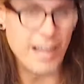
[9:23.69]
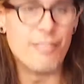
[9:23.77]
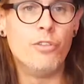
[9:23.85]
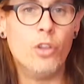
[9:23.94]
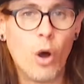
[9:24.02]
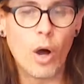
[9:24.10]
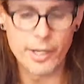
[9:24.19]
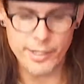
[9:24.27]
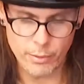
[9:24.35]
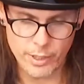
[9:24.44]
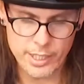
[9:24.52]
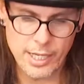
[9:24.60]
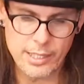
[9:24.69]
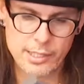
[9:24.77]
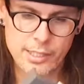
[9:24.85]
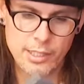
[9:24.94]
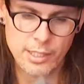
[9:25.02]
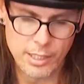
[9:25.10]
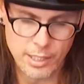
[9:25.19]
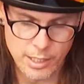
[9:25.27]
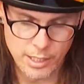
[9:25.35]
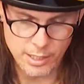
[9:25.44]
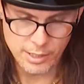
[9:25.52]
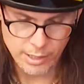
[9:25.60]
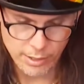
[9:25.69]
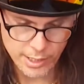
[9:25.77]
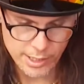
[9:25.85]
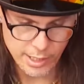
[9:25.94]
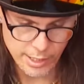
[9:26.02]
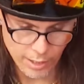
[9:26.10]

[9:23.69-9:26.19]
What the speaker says: no idea what it does. So this little